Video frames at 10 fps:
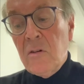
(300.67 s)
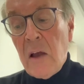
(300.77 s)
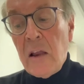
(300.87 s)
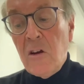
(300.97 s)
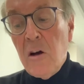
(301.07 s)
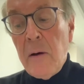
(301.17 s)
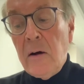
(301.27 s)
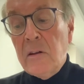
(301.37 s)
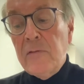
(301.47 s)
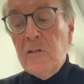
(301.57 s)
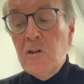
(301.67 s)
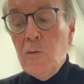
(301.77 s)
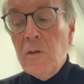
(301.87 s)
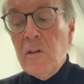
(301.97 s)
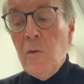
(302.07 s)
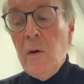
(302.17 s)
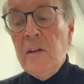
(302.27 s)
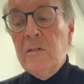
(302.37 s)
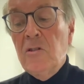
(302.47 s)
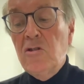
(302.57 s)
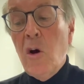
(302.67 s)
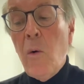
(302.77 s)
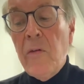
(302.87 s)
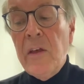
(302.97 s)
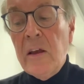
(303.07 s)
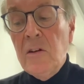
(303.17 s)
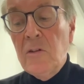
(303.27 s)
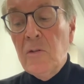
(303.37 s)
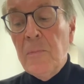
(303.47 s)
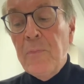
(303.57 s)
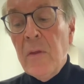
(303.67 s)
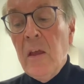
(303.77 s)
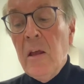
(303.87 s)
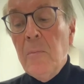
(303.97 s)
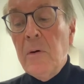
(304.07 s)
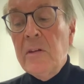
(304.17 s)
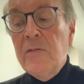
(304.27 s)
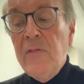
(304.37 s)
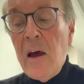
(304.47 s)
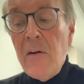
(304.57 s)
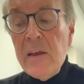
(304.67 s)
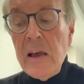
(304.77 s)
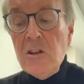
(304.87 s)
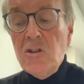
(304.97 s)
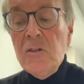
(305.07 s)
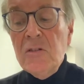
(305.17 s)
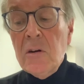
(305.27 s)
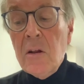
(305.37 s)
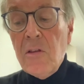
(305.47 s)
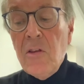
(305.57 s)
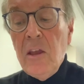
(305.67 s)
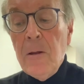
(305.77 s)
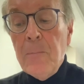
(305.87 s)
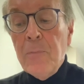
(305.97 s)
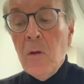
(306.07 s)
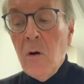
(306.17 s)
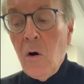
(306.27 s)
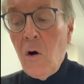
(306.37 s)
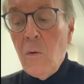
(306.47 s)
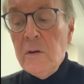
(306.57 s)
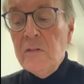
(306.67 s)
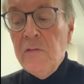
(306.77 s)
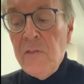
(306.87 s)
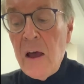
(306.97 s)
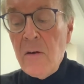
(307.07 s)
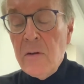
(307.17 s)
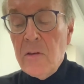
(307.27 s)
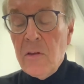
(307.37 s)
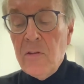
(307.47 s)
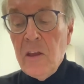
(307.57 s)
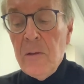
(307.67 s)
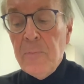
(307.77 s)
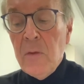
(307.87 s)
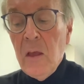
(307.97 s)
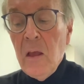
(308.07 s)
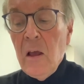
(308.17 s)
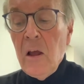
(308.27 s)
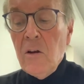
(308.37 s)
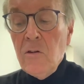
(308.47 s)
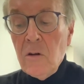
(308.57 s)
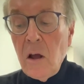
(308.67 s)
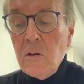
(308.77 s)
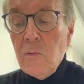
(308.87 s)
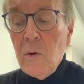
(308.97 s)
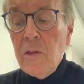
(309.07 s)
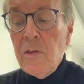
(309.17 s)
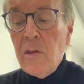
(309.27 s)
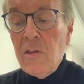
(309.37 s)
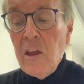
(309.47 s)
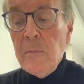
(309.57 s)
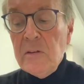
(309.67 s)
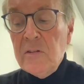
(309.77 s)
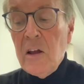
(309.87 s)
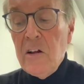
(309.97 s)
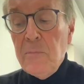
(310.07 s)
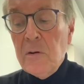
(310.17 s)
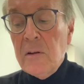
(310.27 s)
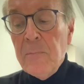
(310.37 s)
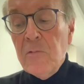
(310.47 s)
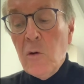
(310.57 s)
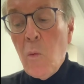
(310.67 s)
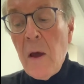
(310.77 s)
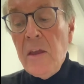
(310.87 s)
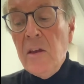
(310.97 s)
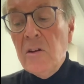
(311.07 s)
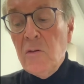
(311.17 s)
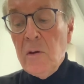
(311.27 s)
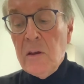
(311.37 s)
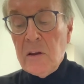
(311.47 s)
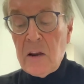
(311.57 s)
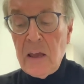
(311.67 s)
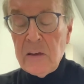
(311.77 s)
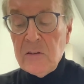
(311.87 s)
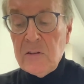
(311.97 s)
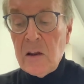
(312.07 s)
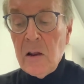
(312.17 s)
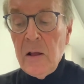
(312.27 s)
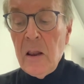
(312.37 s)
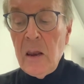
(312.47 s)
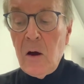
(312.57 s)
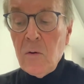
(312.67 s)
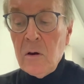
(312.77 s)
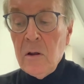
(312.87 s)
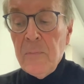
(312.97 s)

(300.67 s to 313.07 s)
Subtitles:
can come out after 2 or 3 weeks and show what they can do. But it's variations on a theme. Always vary the theme, not with the theme itself, but the way you're doing it. Like I said, loud,